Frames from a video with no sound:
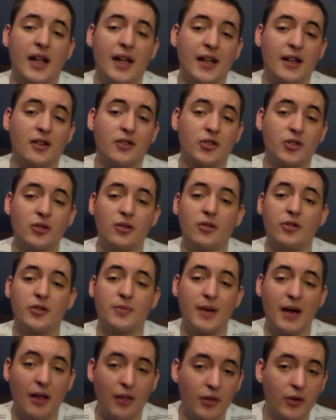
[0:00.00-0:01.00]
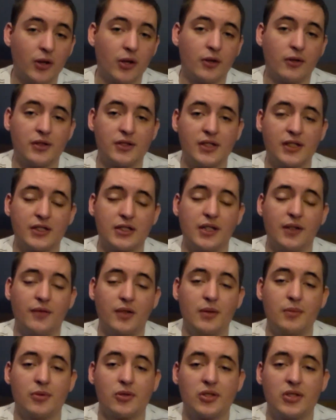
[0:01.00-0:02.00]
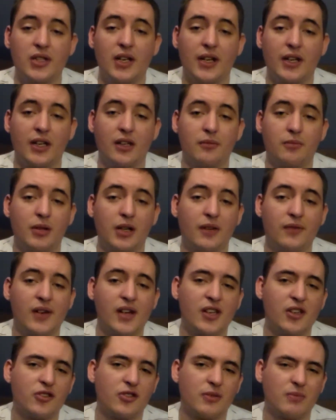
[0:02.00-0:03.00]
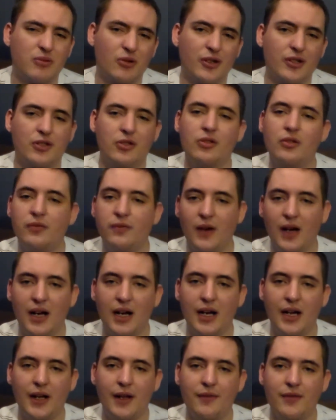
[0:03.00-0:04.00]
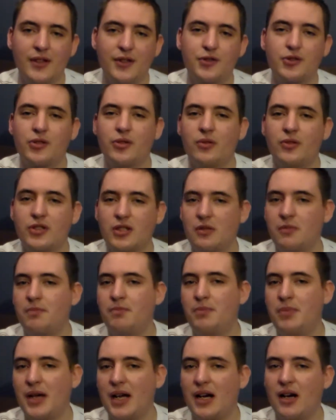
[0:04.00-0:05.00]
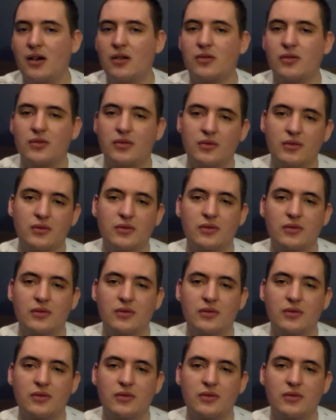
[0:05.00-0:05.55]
It shoots about 360 feet per second, but if I use a .25, it shoots about